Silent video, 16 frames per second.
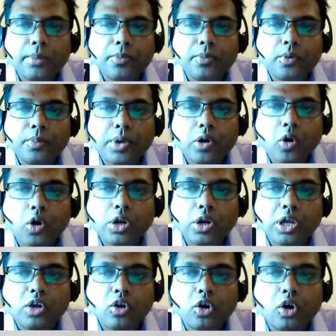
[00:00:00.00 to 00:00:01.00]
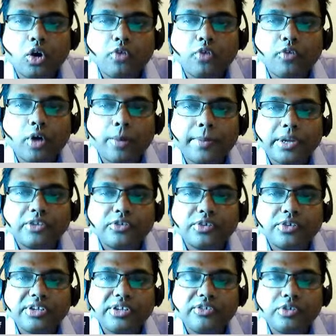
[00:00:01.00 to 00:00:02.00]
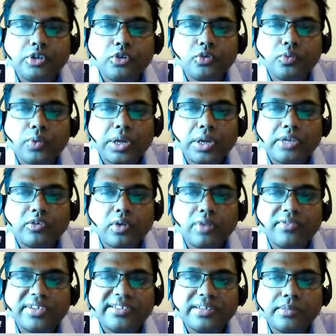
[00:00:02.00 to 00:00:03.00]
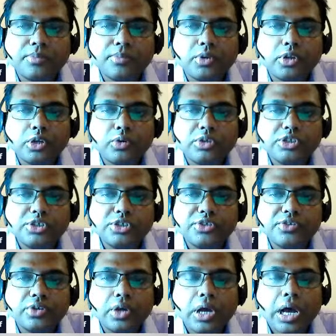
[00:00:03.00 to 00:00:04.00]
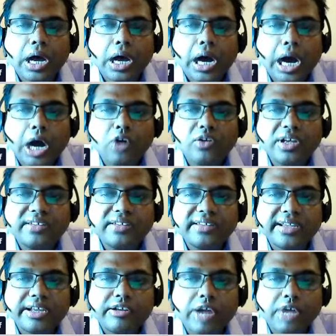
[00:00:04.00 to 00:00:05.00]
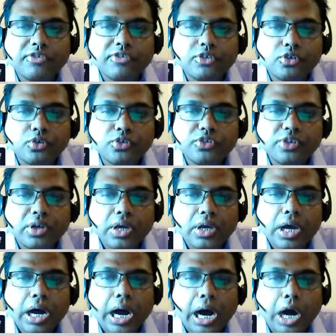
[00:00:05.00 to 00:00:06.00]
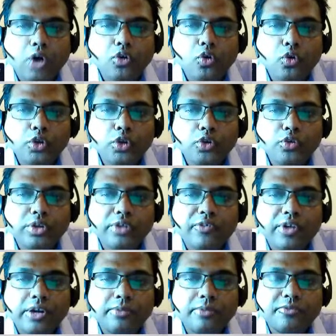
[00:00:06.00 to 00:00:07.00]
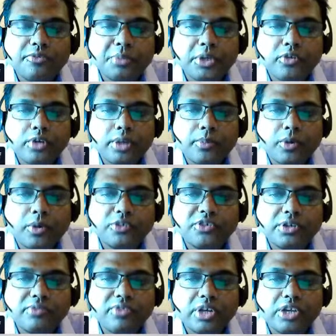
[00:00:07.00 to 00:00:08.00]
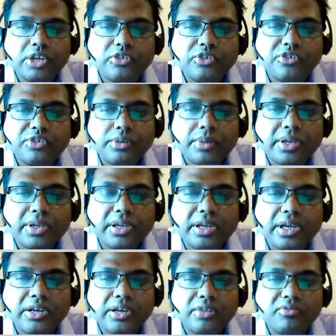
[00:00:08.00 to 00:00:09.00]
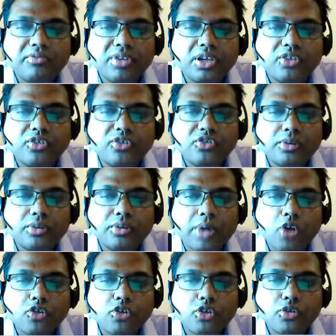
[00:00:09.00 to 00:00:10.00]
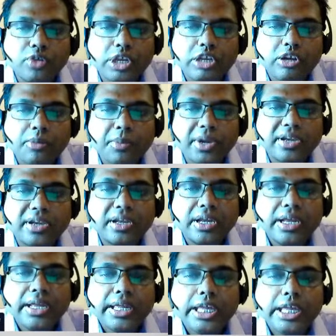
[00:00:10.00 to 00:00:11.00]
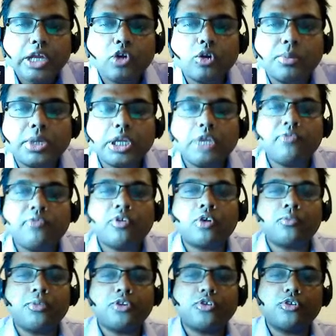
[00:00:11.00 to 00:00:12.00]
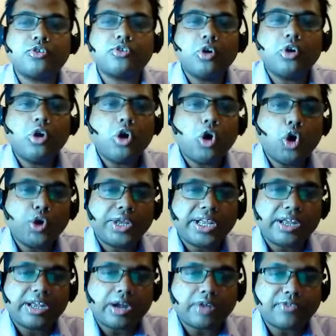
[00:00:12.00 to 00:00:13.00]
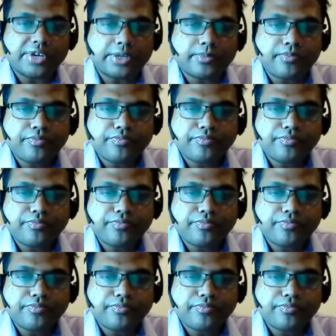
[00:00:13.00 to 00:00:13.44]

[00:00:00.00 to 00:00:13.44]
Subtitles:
proper order of operation is used while solving simple equations, how does a graph shows, how do you difference between a positive relationship and a negative relationship, how do you interpret economic informations on a graphic.